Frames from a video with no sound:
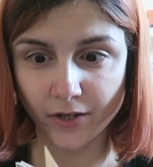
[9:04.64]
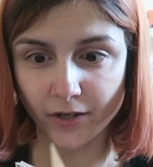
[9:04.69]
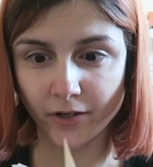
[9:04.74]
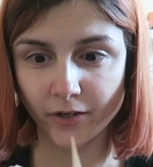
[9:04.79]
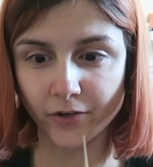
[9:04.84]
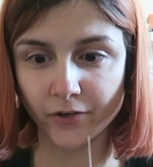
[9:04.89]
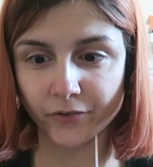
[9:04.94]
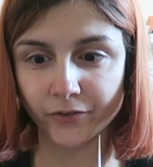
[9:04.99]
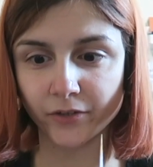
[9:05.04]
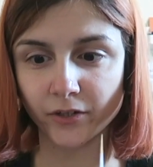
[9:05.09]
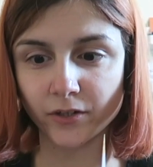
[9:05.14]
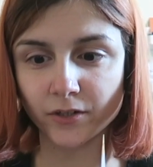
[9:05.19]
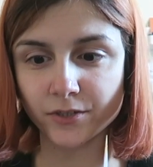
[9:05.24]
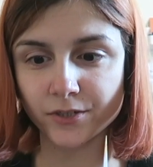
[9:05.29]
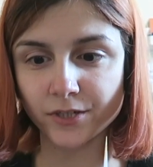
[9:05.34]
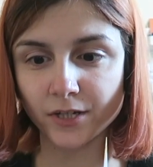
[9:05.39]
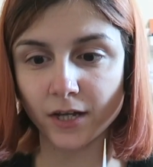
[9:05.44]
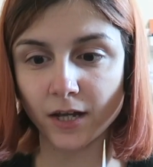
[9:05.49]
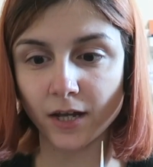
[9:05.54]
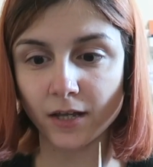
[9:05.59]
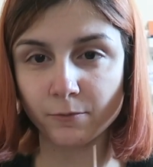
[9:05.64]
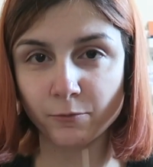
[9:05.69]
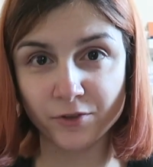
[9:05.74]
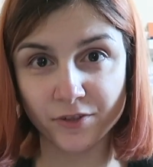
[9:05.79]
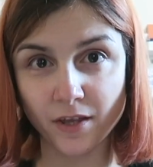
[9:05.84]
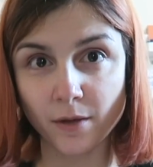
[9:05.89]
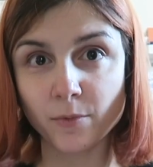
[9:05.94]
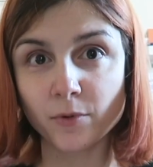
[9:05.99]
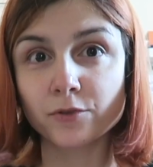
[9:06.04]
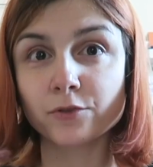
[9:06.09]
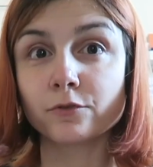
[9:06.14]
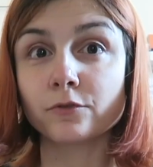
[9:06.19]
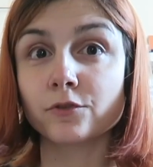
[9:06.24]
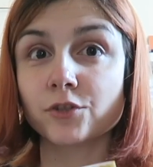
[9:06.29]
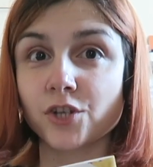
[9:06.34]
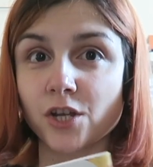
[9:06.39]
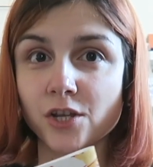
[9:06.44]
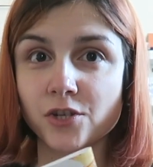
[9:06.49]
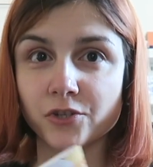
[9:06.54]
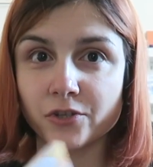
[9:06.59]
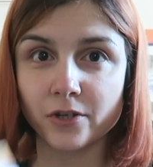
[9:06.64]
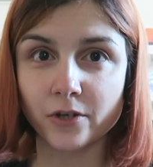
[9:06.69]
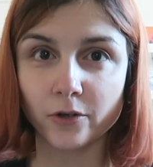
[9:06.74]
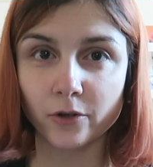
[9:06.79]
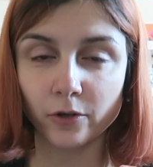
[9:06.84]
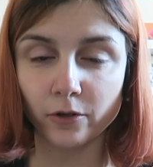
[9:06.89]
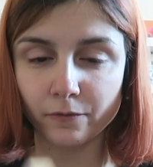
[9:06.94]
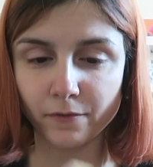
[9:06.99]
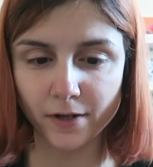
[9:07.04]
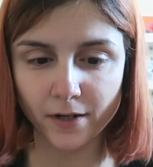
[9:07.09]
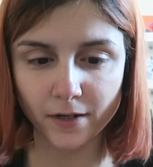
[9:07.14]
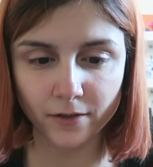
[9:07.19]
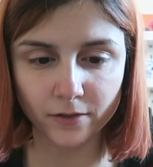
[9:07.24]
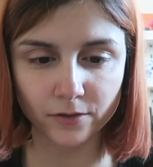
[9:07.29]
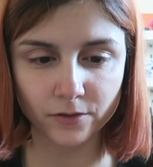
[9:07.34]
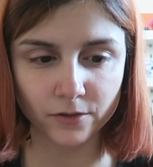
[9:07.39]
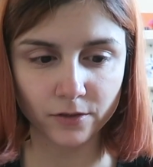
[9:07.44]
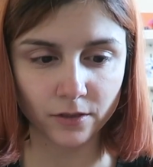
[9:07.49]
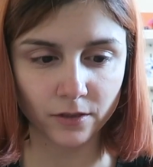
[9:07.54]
the result. I was able to change the cover